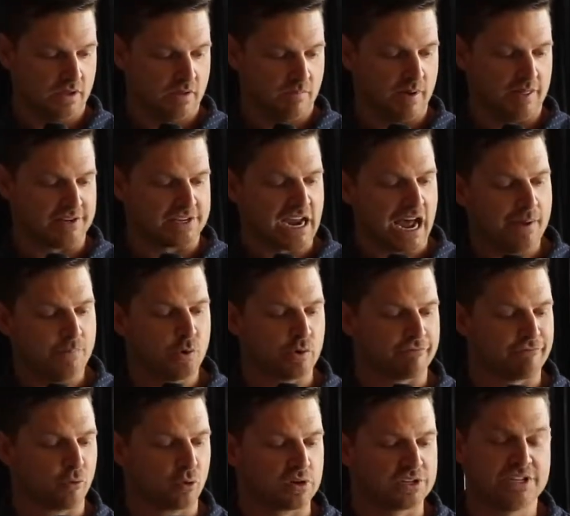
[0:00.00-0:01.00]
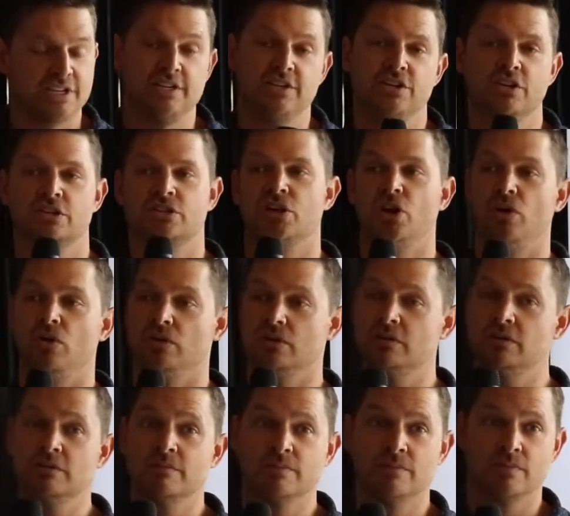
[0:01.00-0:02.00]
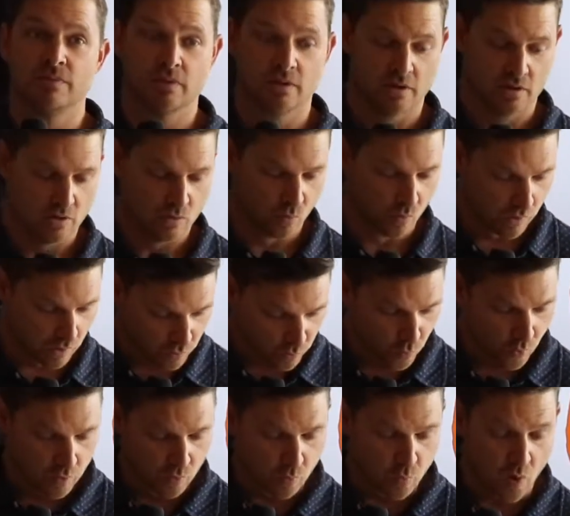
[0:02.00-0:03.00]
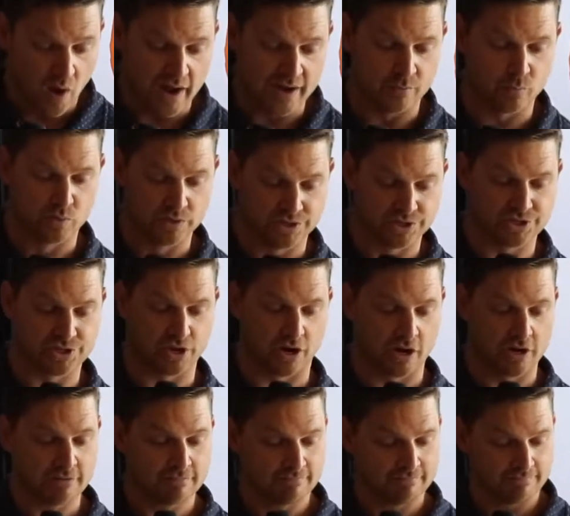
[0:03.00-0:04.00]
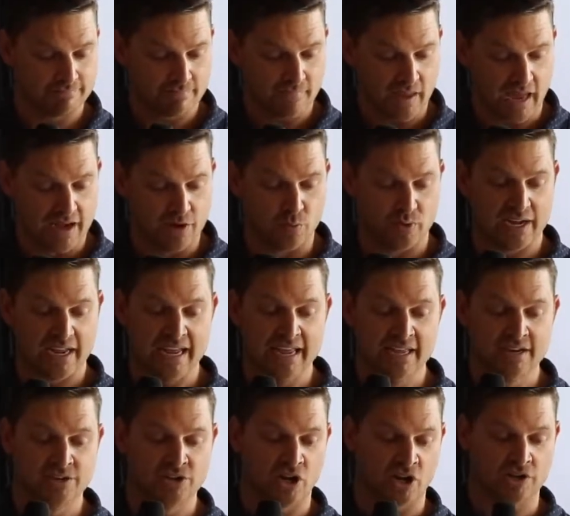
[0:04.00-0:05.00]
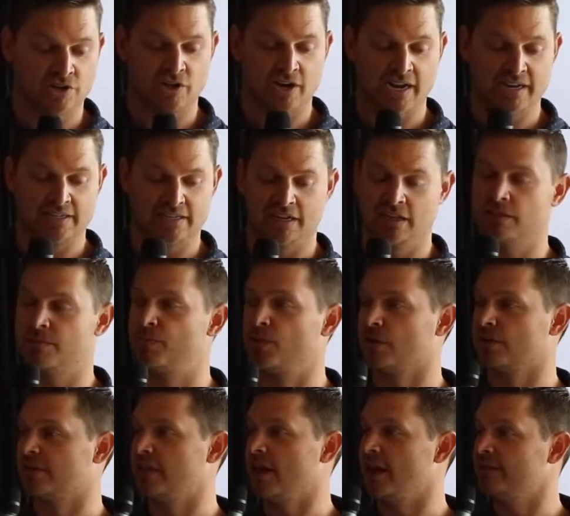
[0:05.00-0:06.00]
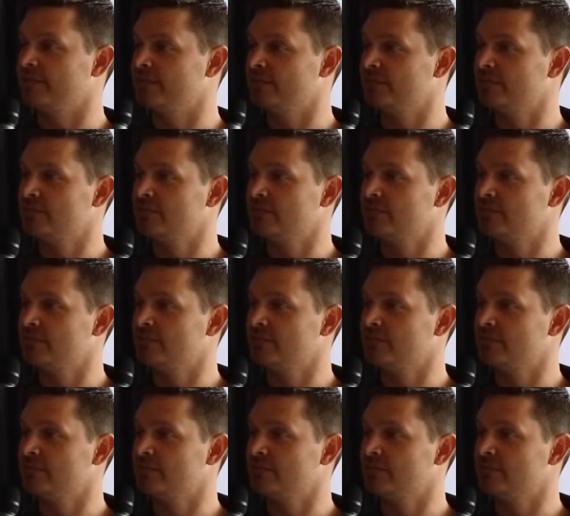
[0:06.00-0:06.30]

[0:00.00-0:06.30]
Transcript: By the time you're 14 years old, World War I would start and it would end on your 18th birthday.